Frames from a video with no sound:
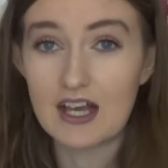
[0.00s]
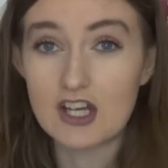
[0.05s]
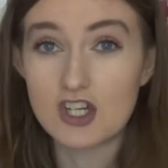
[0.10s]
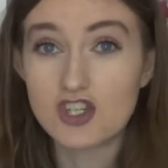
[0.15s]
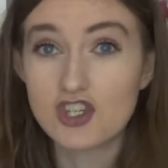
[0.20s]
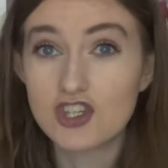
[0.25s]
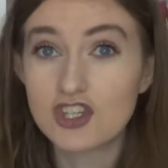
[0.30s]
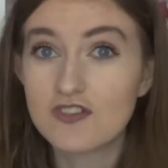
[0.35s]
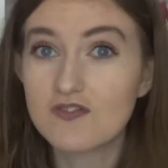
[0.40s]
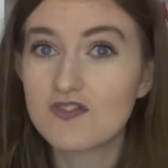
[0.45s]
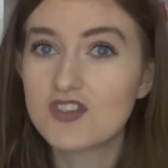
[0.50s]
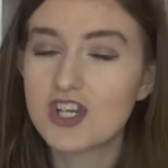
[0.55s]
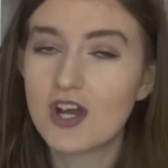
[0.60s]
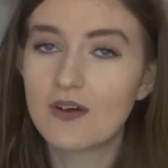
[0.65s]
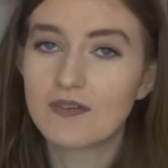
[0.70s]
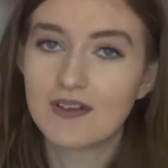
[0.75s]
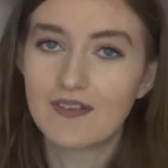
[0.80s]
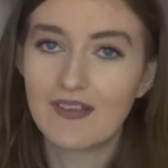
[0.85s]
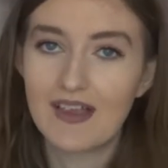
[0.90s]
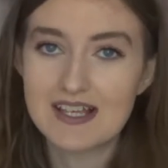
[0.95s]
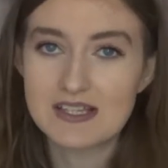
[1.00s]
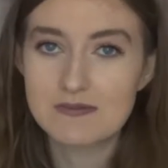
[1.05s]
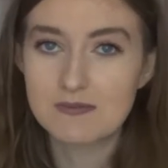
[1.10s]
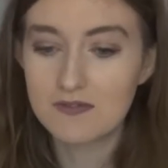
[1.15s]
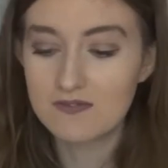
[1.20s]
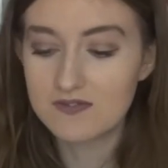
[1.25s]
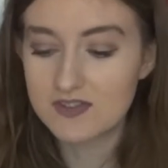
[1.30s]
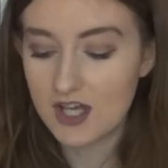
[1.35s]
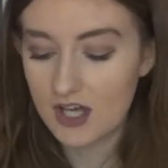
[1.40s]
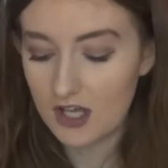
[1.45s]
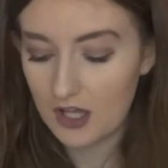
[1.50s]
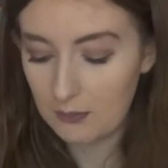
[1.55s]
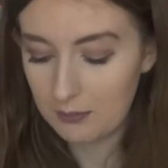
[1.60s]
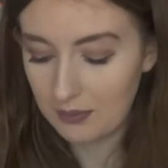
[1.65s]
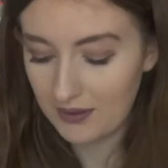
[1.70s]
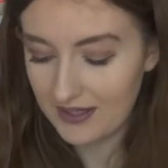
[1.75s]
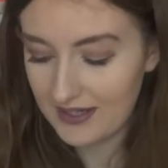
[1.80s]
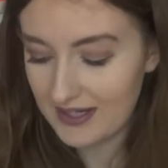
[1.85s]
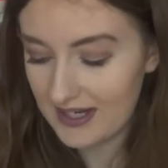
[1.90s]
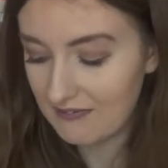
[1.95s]
I should have shown in last month's haul,
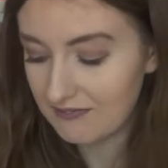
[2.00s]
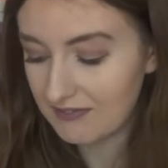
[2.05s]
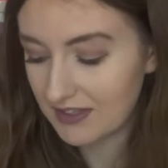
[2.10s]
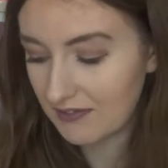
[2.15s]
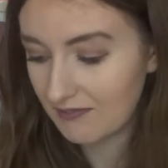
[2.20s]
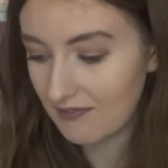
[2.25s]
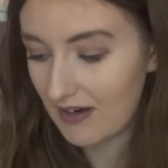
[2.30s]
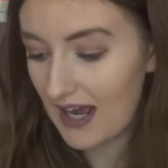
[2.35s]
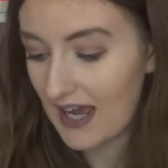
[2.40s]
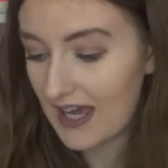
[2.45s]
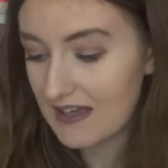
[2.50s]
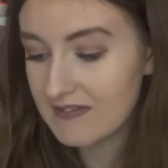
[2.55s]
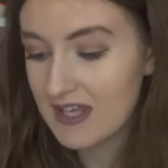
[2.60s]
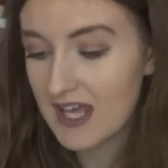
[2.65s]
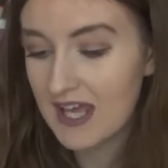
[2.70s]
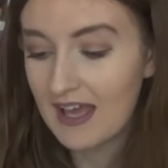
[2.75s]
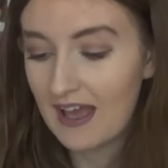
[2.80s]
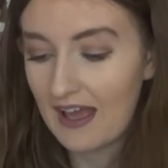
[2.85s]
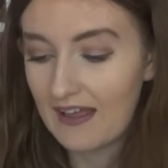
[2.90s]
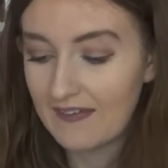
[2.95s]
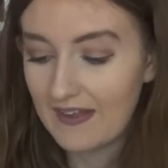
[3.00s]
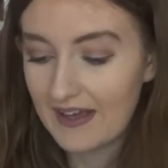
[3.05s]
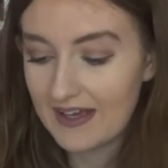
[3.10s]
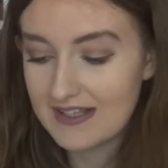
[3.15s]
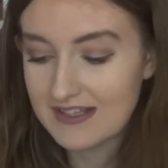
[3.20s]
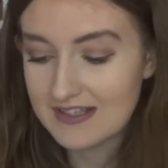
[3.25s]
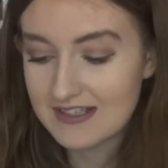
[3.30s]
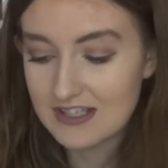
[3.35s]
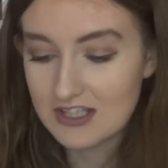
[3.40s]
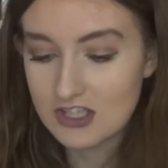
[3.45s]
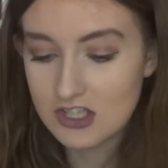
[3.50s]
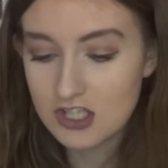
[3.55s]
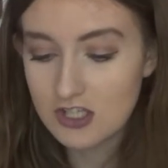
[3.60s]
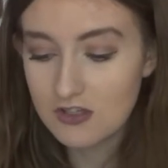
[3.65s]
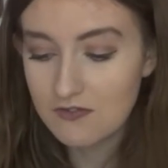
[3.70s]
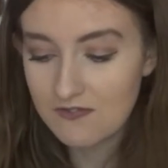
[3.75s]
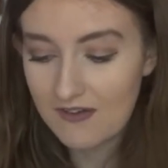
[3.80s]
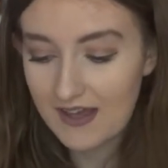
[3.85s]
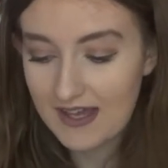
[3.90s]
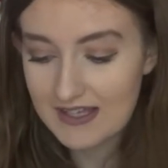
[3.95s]
but it never arrived, and that is the
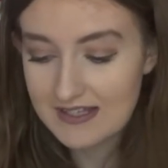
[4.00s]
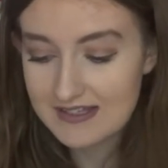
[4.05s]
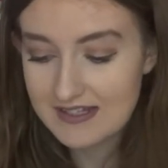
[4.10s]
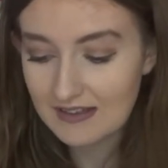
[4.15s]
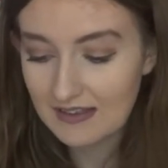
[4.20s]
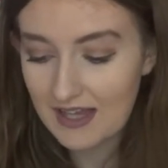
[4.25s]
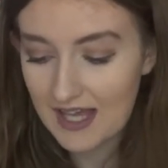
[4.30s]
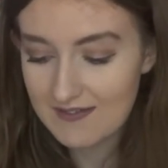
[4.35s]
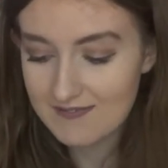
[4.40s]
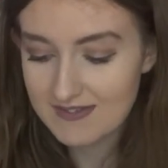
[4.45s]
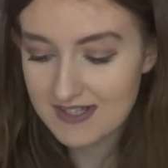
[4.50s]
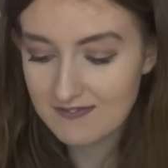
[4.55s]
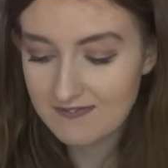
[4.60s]
Too Faced Life's a